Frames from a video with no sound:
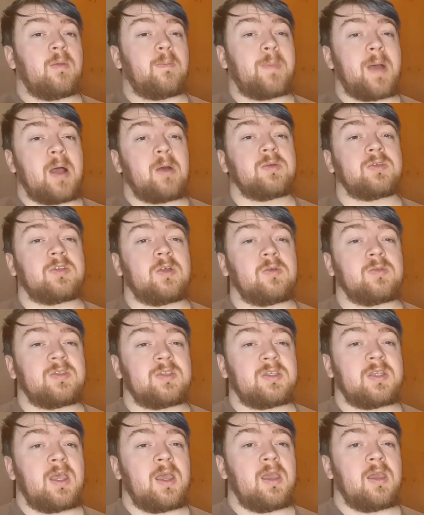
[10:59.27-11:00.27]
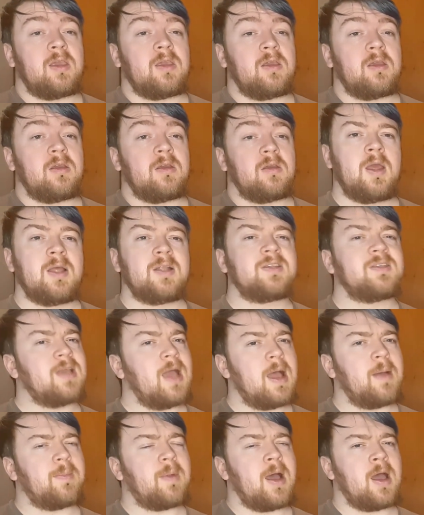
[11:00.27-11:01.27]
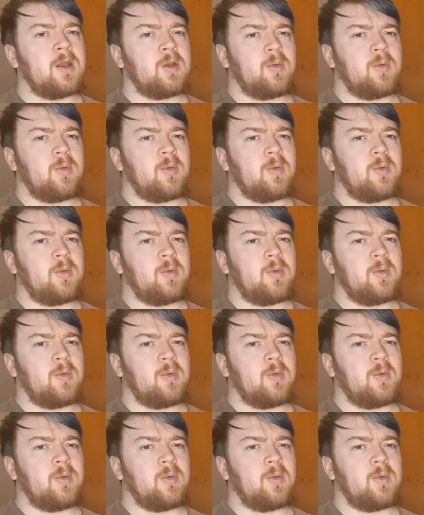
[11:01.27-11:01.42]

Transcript: Power Stones say, tap,